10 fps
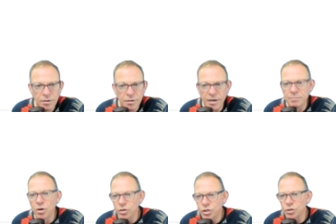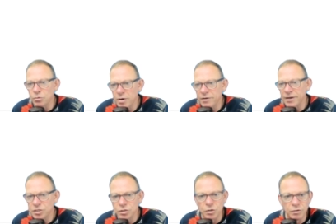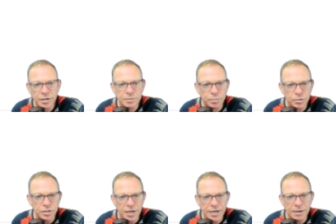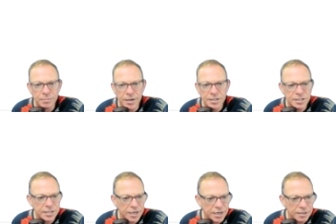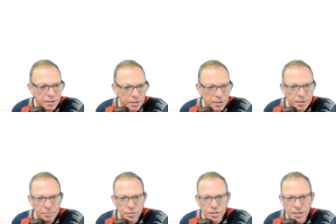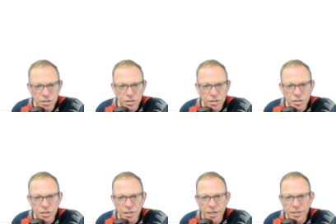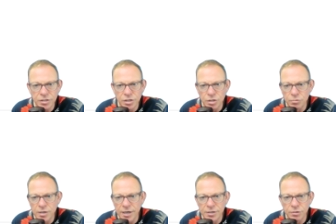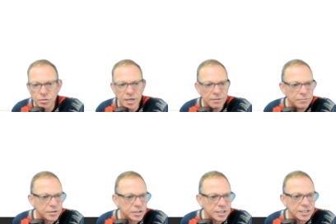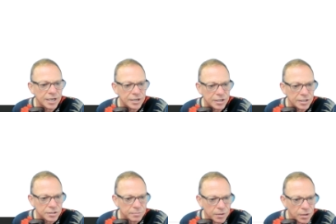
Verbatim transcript: I'm not sure where I saw it, but I am 99% certain that you can use Canva to design things.